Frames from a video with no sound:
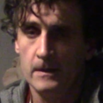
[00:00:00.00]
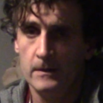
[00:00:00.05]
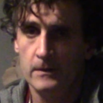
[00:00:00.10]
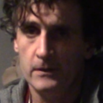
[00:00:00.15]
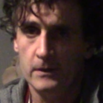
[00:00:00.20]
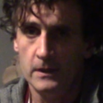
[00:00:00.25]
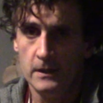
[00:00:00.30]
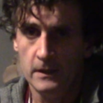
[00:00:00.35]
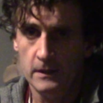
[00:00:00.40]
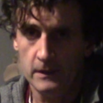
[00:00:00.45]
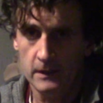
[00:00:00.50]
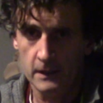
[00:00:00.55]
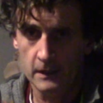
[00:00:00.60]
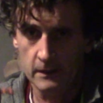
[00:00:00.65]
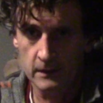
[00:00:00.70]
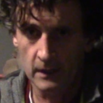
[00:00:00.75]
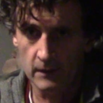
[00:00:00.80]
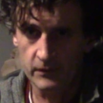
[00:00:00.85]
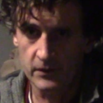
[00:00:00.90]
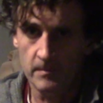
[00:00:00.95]
He
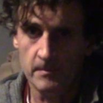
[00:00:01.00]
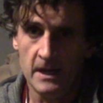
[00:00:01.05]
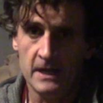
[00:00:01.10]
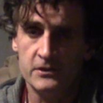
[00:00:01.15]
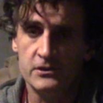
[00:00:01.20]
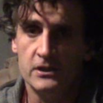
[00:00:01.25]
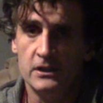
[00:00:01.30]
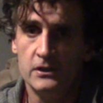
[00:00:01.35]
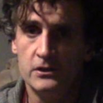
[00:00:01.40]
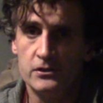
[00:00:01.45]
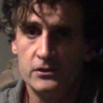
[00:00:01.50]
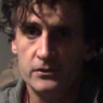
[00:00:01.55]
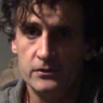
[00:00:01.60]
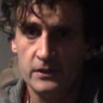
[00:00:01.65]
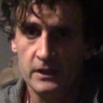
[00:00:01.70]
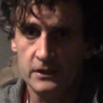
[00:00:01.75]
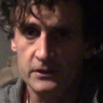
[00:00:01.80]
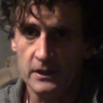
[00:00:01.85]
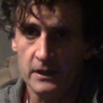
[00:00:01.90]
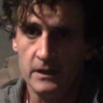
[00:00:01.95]
loved the message,
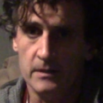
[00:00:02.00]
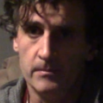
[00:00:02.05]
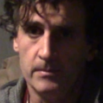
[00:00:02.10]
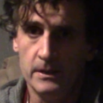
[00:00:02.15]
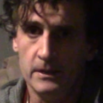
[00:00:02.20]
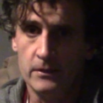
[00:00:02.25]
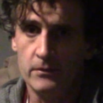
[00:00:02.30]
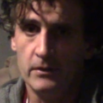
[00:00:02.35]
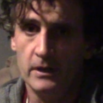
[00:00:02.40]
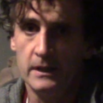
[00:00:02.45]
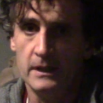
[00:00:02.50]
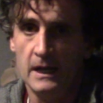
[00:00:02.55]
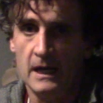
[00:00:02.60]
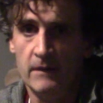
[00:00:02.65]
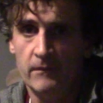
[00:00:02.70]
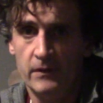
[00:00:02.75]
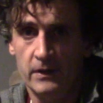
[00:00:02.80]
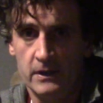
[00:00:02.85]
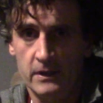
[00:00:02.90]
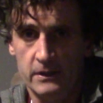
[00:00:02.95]
thinks I can be a great
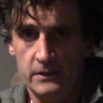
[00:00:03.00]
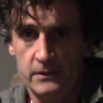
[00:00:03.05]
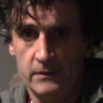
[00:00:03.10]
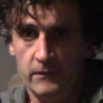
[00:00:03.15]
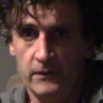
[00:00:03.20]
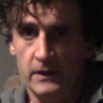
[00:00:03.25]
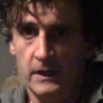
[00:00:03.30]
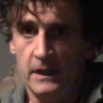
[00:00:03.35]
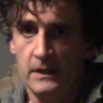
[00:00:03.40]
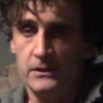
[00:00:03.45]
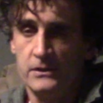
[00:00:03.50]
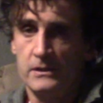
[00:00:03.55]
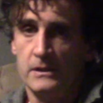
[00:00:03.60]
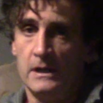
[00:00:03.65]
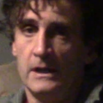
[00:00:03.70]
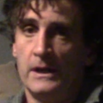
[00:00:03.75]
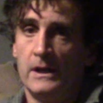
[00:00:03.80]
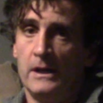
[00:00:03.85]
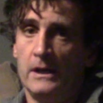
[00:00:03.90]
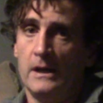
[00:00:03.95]
advocate of things,
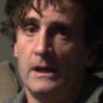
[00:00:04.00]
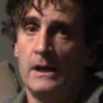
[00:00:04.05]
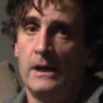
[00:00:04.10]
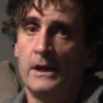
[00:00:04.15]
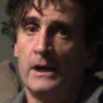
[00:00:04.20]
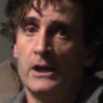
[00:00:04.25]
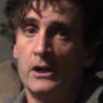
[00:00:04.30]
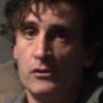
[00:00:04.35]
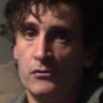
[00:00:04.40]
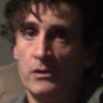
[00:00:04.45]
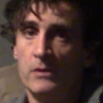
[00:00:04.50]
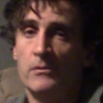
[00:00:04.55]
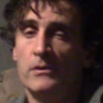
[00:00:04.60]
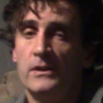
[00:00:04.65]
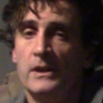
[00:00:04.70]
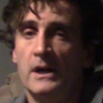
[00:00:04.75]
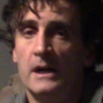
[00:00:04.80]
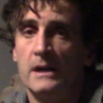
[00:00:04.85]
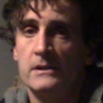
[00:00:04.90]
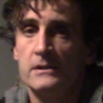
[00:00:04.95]
and I agree with
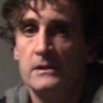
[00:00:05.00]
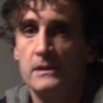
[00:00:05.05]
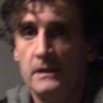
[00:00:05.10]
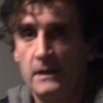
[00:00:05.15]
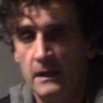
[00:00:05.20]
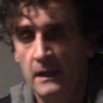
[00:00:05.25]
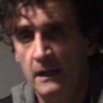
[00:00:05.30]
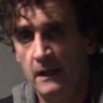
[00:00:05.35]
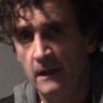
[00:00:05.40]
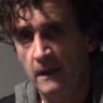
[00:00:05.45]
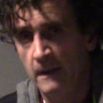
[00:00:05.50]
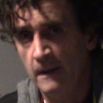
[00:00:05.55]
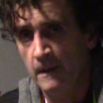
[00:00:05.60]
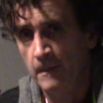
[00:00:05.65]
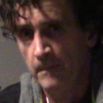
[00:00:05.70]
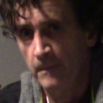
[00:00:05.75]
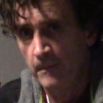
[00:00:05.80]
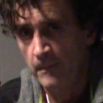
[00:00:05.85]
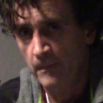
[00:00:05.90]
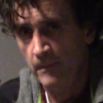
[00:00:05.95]
that.
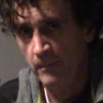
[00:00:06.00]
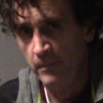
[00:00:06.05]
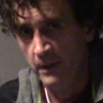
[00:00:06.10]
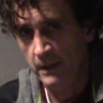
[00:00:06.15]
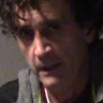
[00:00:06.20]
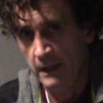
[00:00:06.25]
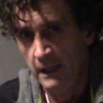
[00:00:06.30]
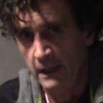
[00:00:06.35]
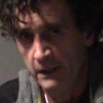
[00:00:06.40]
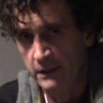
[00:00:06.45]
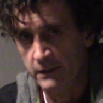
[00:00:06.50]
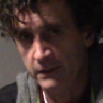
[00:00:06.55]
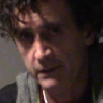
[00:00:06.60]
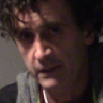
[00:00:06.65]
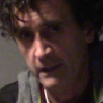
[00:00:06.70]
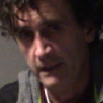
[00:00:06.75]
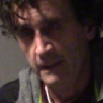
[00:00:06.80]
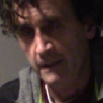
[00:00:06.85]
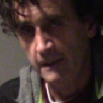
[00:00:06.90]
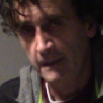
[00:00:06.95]
But it's
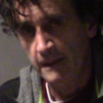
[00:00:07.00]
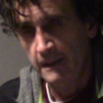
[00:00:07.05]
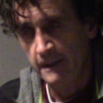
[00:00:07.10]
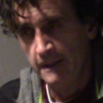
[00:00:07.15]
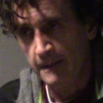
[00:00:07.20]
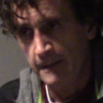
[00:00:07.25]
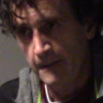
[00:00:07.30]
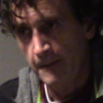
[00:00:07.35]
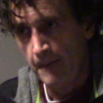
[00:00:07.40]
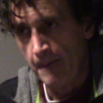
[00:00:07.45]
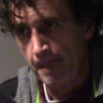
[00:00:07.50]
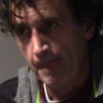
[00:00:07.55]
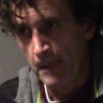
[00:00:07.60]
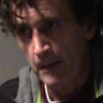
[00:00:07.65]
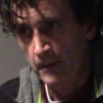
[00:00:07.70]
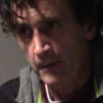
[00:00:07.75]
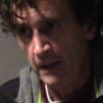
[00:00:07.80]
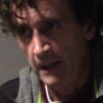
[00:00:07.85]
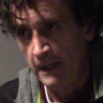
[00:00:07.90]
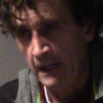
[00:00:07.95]

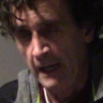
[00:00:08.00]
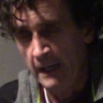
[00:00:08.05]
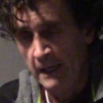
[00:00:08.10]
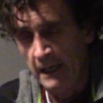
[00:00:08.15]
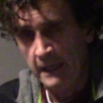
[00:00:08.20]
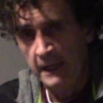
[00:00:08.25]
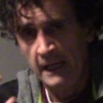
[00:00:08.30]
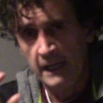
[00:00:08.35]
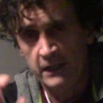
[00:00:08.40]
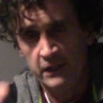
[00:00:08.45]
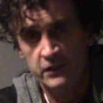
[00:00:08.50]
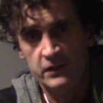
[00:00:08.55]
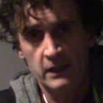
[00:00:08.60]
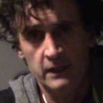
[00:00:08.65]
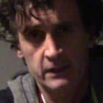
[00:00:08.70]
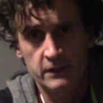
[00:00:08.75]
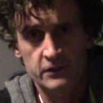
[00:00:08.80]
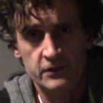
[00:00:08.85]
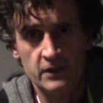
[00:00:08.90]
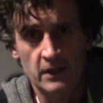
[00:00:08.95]
and he had
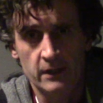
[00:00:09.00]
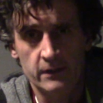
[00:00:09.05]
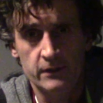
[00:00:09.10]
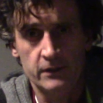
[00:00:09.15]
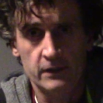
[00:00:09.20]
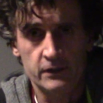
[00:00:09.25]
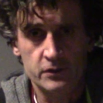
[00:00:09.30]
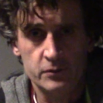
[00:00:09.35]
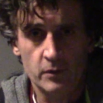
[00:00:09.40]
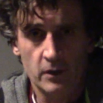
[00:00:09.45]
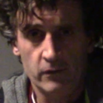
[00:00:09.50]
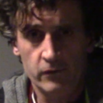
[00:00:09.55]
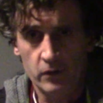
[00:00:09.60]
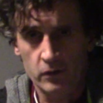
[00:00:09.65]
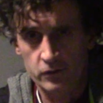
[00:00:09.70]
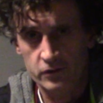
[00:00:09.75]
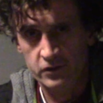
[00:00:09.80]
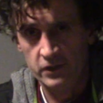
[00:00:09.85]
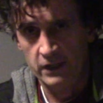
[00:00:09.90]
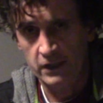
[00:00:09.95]
his son, his
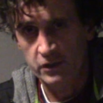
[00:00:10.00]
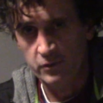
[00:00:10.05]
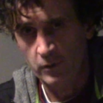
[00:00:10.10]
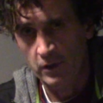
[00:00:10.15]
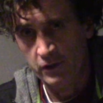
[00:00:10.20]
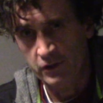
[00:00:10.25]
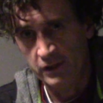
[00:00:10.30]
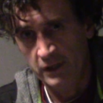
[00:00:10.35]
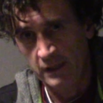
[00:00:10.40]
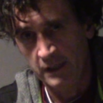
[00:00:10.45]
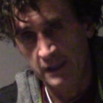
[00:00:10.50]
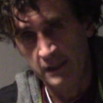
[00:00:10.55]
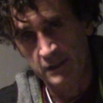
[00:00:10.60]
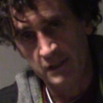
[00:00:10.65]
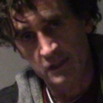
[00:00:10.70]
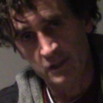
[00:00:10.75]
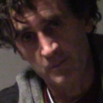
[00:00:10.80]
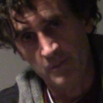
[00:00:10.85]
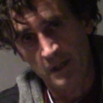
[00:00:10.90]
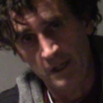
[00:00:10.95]
12-year-old son is watching, and he's
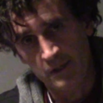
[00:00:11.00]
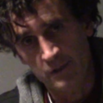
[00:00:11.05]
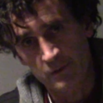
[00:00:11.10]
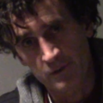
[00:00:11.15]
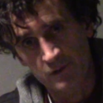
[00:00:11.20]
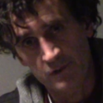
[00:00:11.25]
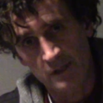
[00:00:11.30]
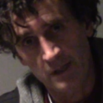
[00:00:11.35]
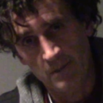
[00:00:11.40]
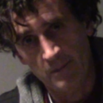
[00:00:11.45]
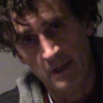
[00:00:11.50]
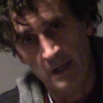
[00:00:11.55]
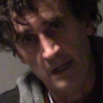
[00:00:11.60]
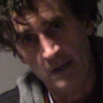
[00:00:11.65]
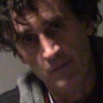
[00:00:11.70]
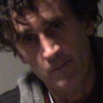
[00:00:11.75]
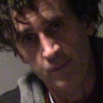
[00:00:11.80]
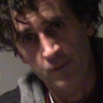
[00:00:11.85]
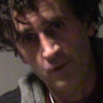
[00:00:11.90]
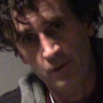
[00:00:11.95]
explaining to his son about how
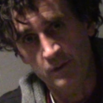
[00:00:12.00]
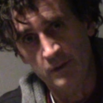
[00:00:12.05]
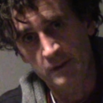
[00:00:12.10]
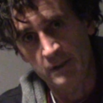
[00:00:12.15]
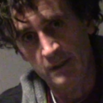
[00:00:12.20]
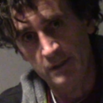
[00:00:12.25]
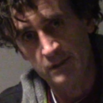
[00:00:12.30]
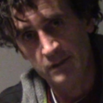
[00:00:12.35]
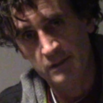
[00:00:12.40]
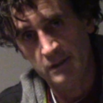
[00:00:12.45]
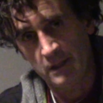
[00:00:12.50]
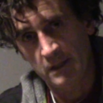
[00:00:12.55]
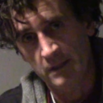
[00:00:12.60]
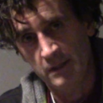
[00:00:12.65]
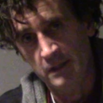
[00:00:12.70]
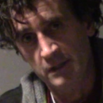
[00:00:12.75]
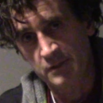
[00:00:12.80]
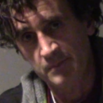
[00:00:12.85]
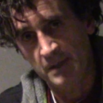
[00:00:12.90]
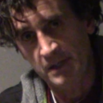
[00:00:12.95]
important this
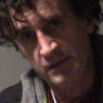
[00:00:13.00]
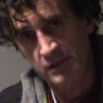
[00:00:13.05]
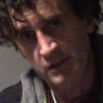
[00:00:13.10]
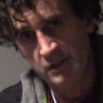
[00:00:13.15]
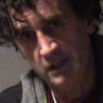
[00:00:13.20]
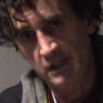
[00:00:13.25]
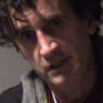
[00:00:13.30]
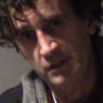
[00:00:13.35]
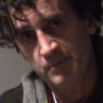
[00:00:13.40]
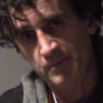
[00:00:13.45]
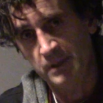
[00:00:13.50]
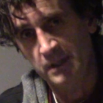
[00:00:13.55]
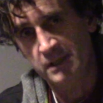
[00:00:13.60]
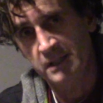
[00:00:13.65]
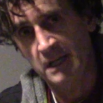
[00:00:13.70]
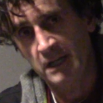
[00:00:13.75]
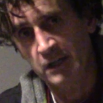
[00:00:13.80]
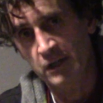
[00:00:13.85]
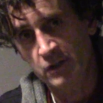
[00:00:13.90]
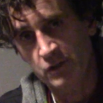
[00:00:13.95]
message is. But he's
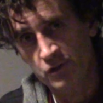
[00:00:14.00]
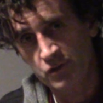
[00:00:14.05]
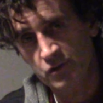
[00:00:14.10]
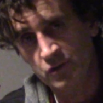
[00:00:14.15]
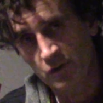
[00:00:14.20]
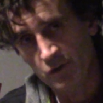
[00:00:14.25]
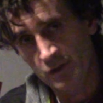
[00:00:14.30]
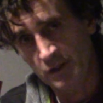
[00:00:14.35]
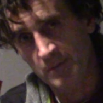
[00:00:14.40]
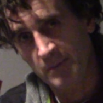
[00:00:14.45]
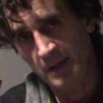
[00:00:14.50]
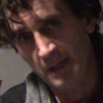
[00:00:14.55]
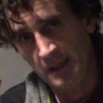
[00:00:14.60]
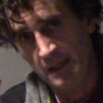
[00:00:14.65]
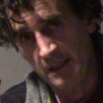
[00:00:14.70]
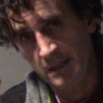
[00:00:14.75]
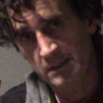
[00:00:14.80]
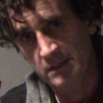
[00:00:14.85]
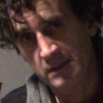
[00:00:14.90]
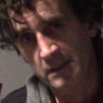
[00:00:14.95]
getting concerned about
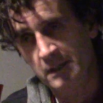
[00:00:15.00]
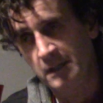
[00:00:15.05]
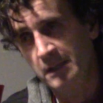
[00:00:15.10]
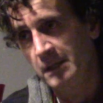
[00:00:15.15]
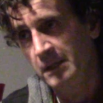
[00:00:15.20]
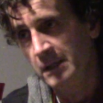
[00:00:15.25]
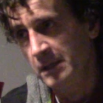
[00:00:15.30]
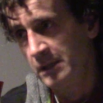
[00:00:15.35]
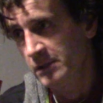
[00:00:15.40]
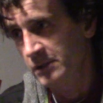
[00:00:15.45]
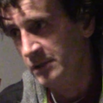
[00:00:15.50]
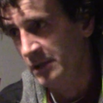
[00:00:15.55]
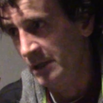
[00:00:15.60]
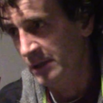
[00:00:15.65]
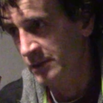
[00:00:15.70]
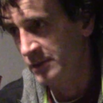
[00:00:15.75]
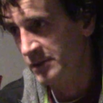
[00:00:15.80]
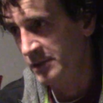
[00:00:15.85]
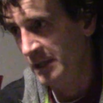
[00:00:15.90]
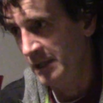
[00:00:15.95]
his son
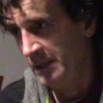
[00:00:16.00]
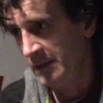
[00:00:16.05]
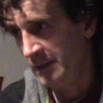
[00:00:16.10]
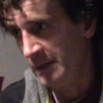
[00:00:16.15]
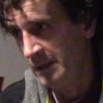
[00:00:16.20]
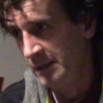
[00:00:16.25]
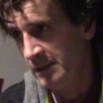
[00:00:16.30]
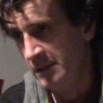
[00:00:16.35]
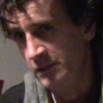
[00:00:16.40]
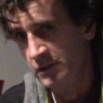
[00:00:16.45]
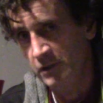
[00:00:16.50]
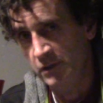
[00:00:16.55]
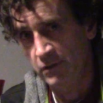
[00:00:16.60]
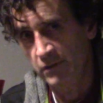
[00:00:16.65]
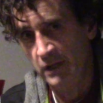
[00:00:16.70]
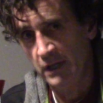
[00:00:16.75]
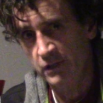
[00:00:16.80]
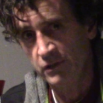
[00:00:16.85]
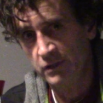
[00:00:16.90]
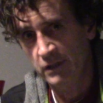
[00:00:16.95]
seeing the
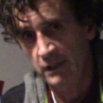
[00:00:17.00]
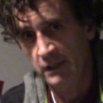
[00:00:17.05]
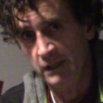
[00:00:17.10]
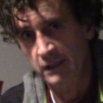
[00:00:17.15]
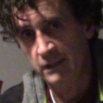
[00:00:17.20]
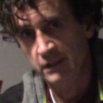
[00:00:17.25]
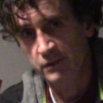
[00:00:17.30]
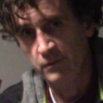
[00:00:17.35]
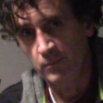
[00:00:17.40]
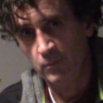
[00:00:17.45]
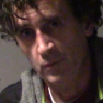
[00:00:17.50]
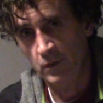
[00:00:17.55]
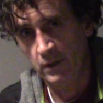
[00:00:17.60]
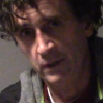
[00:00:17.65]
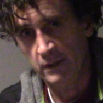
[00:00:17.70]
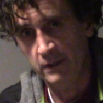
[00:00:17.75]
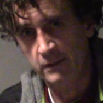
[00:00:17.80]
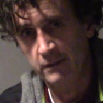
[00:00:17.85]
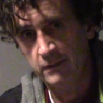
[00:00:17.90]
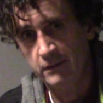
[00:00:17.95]
deterioration, and he doesn't want
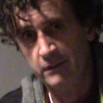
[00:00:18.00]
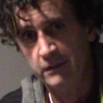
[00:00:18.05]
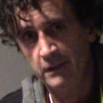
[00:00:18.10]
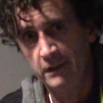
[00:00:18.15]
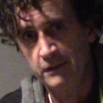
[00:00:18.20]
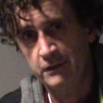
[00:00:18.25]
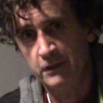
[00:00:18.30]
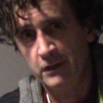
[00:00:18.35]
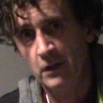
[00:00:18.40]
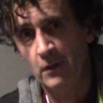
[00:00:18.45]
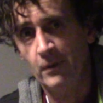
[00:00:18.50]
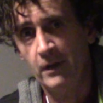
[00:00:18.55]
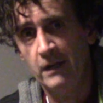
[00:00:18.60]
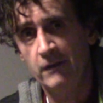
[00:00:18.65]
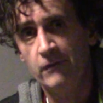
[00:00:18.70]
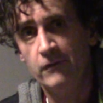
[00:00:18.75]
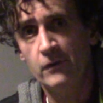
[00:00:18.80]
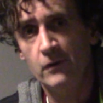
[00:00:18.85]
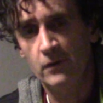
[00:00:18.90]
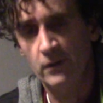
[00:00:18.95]
it to go any
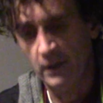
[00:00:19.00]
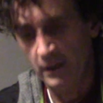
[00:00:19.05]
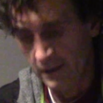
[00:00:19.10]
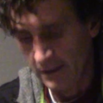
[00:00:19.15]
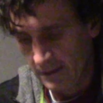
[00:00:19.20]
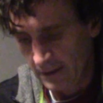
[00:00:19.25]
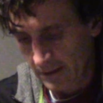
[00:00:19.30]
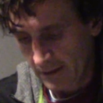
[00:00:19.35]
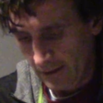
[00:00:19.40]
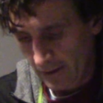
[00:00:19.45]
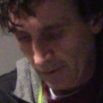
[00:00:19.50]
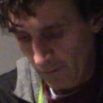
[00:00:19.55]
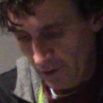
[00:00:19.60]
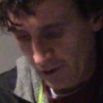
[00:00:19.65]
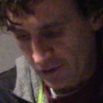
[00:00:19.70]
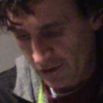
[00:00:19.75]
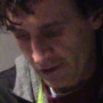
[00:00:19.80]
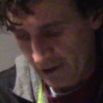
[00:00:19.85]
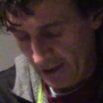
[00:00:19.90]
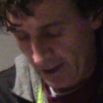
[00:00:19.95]
further.
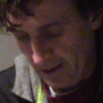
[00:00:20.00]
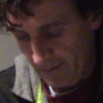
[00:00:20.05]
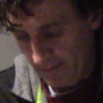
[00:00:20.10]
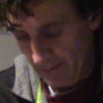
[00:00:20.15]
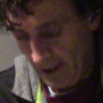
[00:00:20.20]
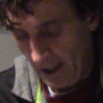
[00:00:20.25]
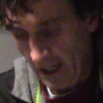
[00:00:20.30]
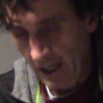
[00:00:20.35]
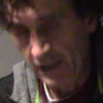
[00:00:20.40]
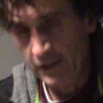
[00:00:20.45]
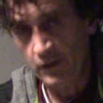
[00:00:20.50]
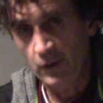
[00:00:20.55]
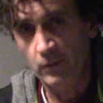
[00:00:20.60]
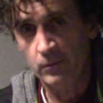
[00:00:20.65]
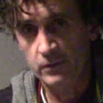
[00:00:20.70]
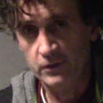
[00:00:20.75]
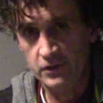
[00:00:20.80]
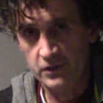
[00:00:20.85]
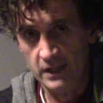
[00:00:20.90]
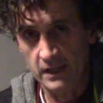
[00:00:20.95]
Which I
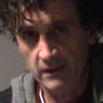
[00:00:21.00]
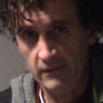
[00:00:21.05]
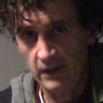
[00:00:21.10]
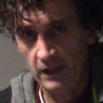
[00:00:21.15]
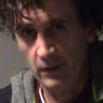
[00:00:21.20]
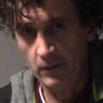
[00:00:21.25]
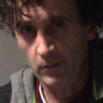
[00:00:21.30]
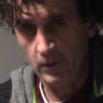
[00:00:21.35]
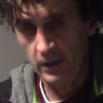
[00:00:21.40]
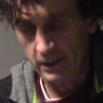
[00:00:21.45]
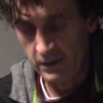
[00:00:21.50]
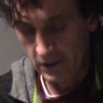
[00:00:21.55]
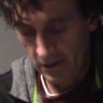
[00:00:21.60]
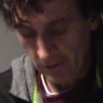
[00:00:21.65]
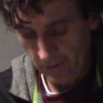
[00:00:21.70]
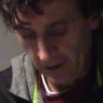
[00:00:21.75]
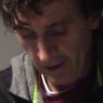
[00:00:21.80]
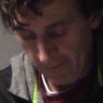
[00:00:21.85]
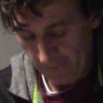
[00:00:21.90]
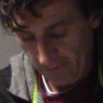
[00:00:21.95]
don't, Steve. I don't want it to go
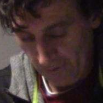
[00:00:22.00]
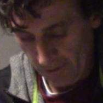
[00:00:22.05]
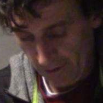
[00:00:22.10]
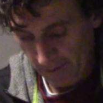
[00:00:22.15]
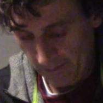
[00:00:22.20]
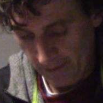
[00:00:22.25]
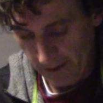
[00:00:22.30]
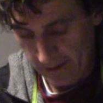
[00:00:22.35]
any further.